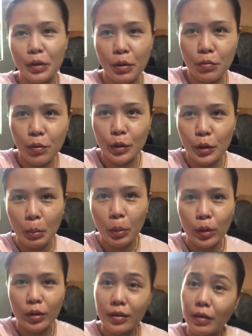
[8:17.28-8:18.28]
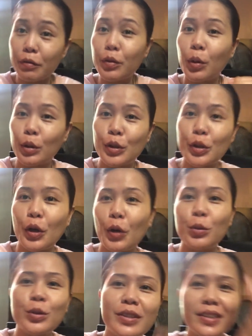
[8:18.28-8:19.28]
comfortable, of course,
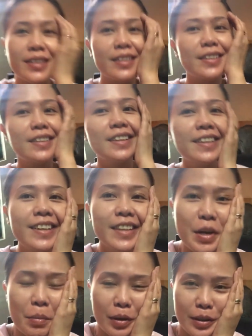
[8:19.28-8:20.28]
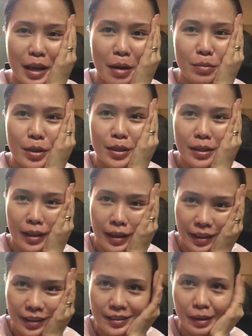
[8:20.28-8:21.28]
clothes because I'm just
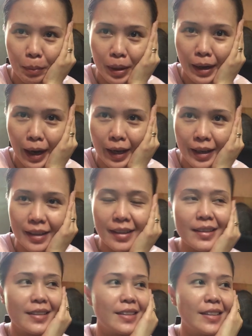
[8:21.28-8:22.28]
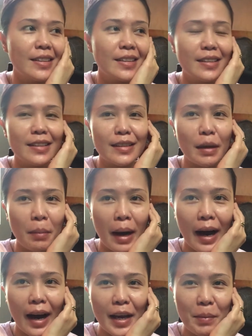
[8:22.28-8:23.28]
here sa balay, sa
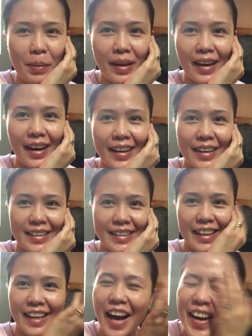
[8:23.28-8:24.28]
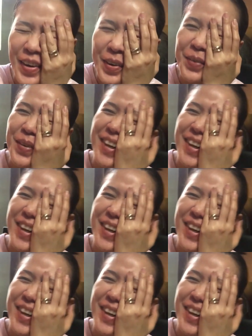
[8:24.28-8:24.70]
bahay pala kay Tagalog